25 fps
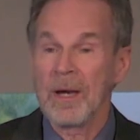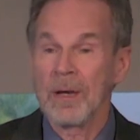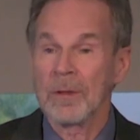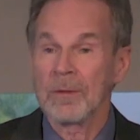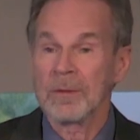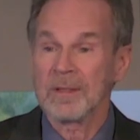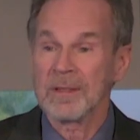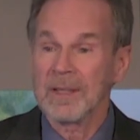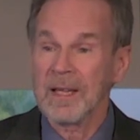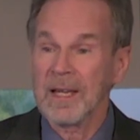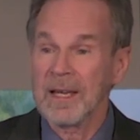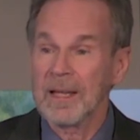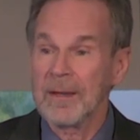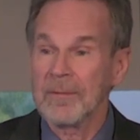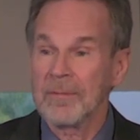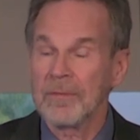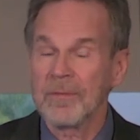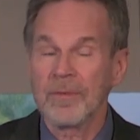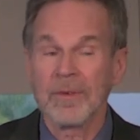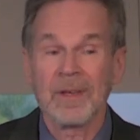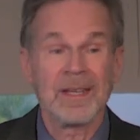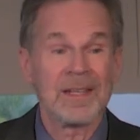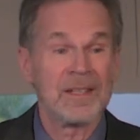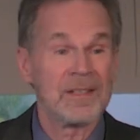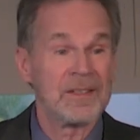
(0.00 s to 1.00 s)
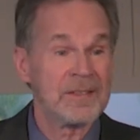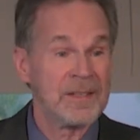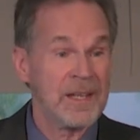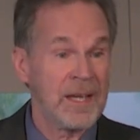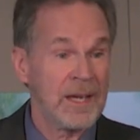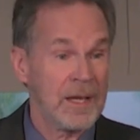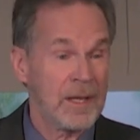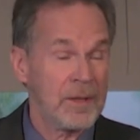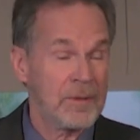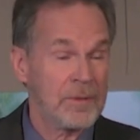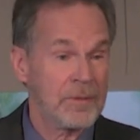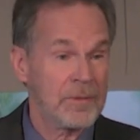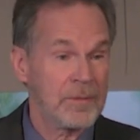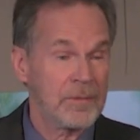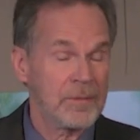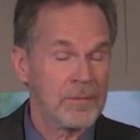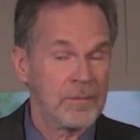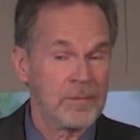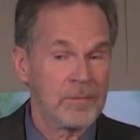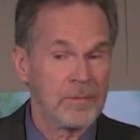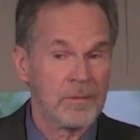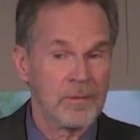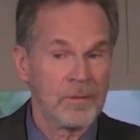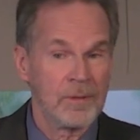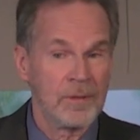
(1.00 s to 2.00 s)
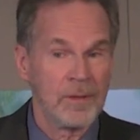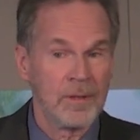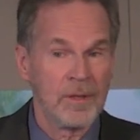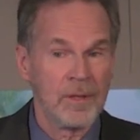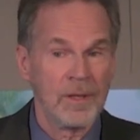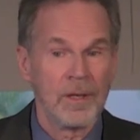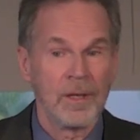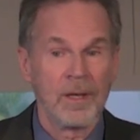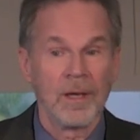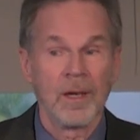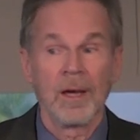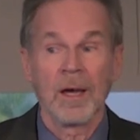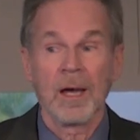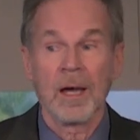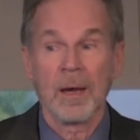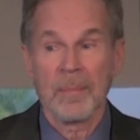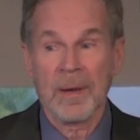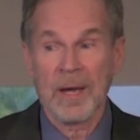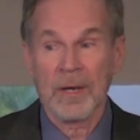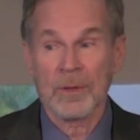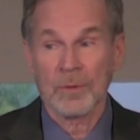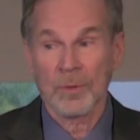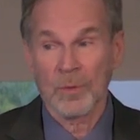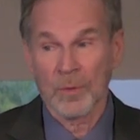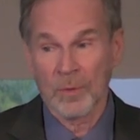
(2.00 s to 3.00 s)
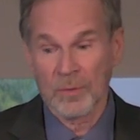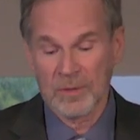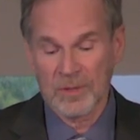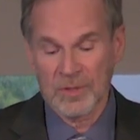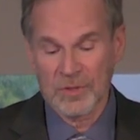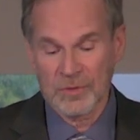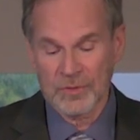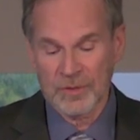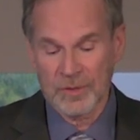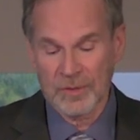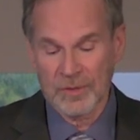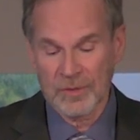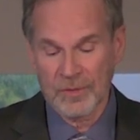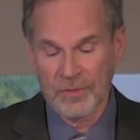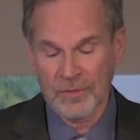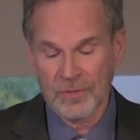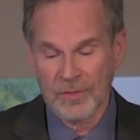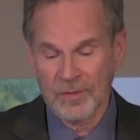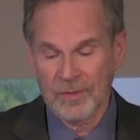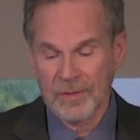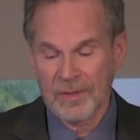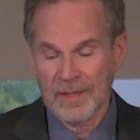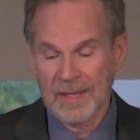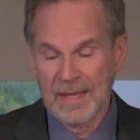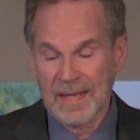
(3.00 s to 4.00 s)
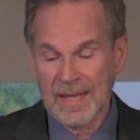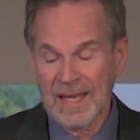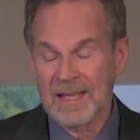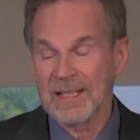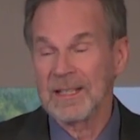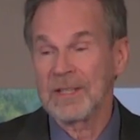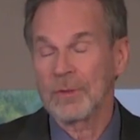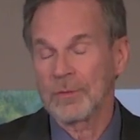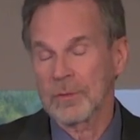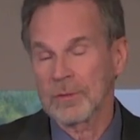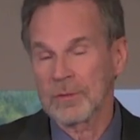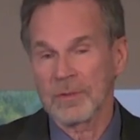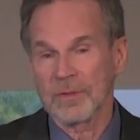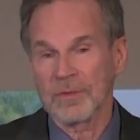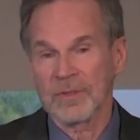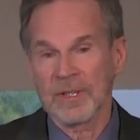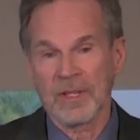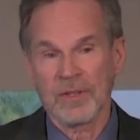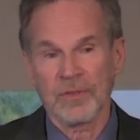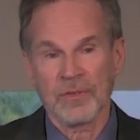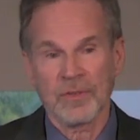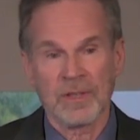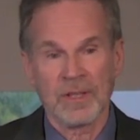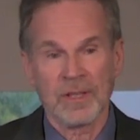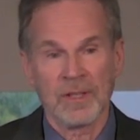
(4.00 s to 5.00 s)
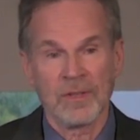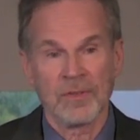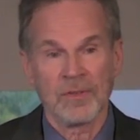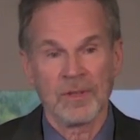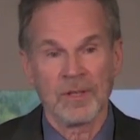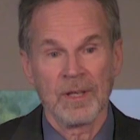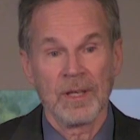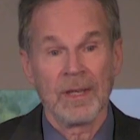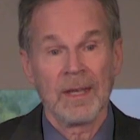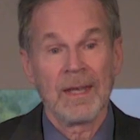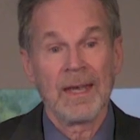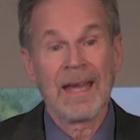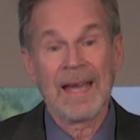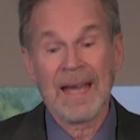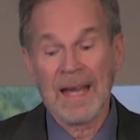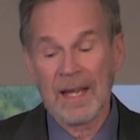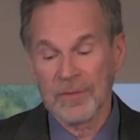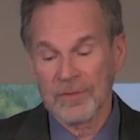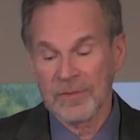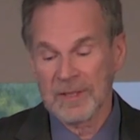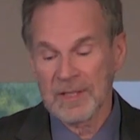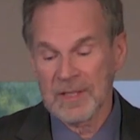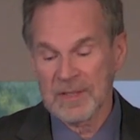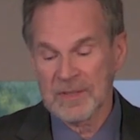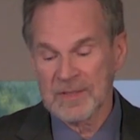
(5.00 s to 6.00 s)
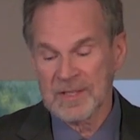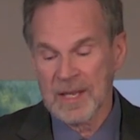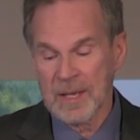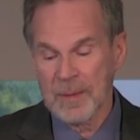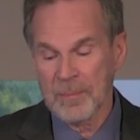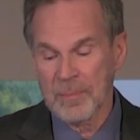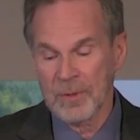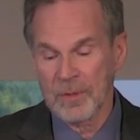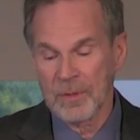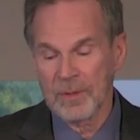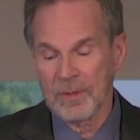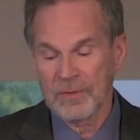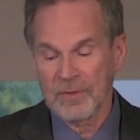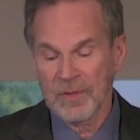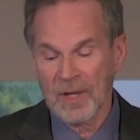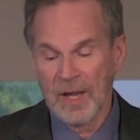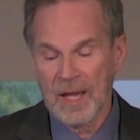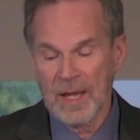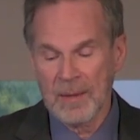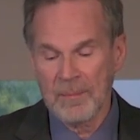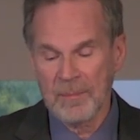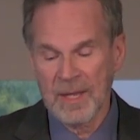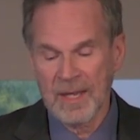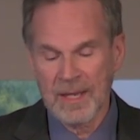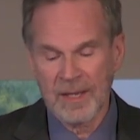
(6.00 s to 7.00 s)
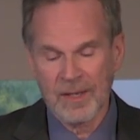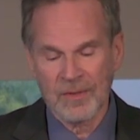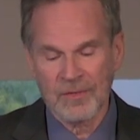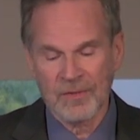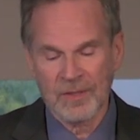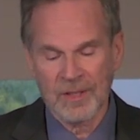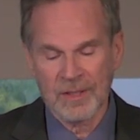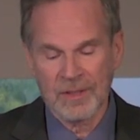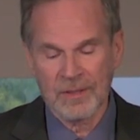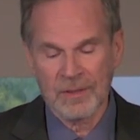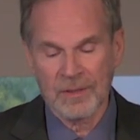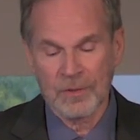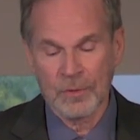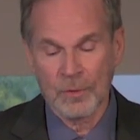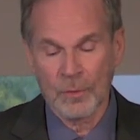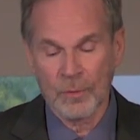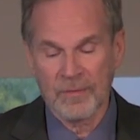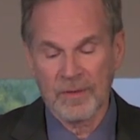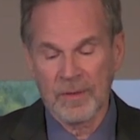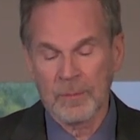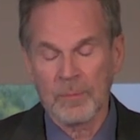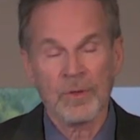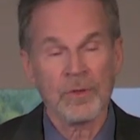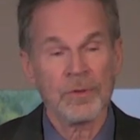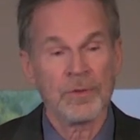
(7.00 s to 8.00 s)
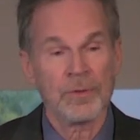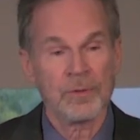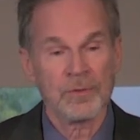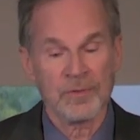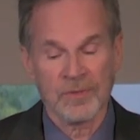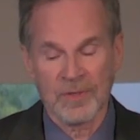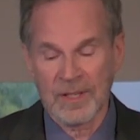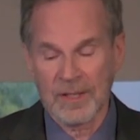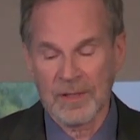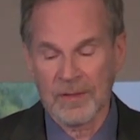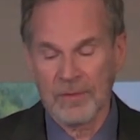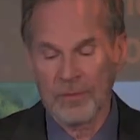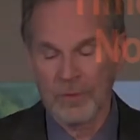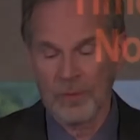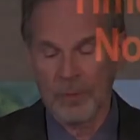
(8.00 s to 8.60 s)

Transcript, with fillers: life and death, about origins and eternal destinies. As an example, Time magazine, November thirteenth, two